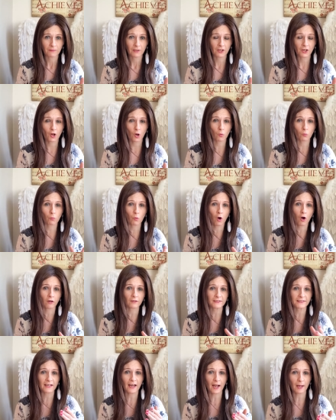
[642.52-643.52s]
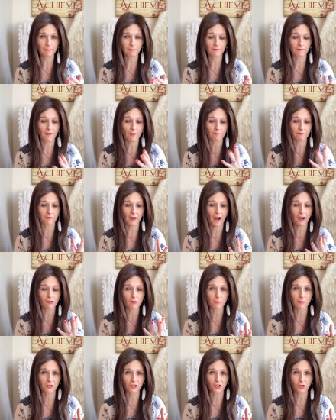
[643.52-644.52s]
You know, what type of
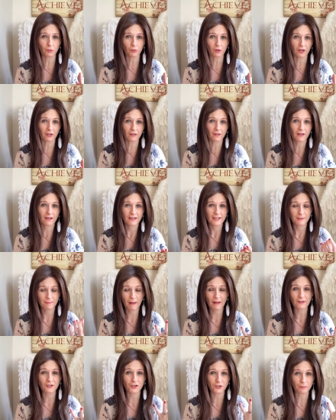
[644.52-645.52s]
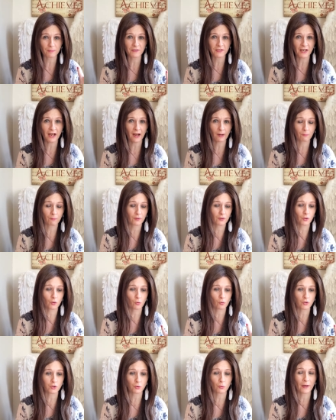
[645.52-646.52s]
environment you can spend some time with
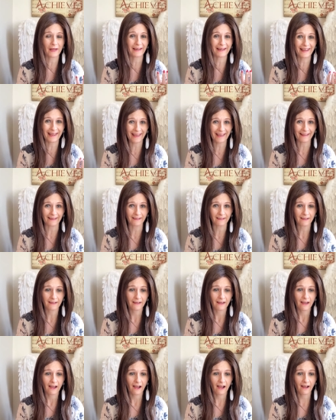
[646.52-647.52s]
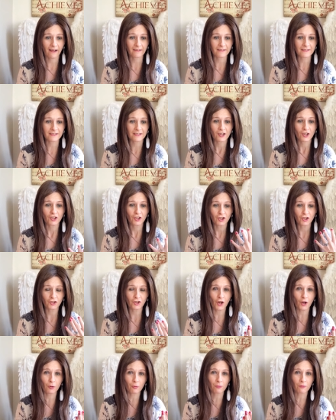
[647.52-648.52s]
your twin in. And you
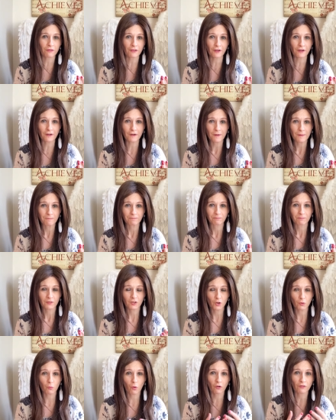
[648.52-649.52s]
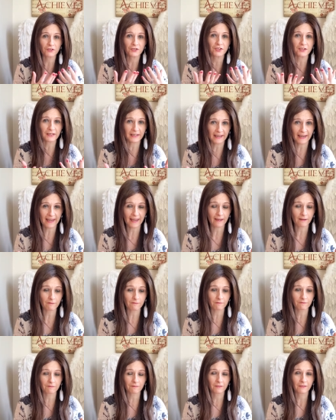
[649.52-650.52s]
know that you want to
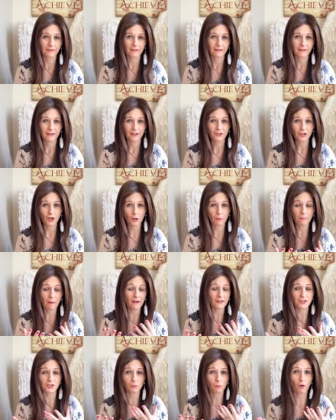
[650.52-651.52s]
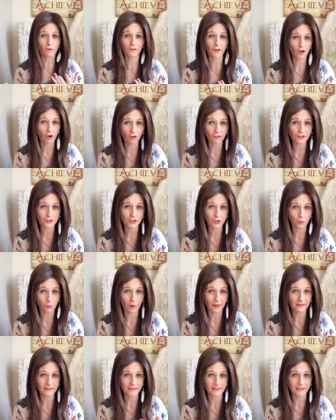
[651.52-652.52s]
give no matter what the
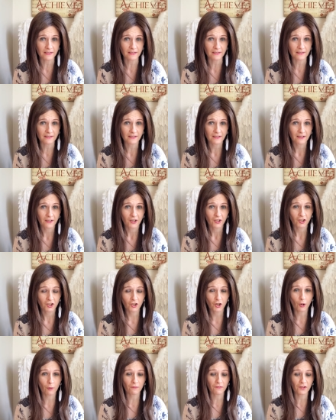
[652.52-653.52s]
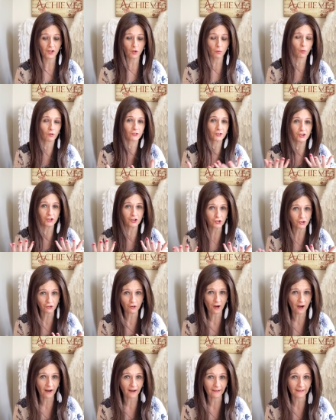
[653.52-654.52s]
consequences. You know that you want to
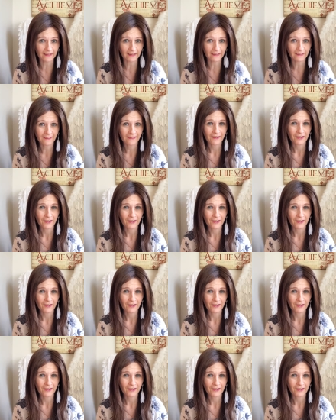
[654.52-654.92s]
try,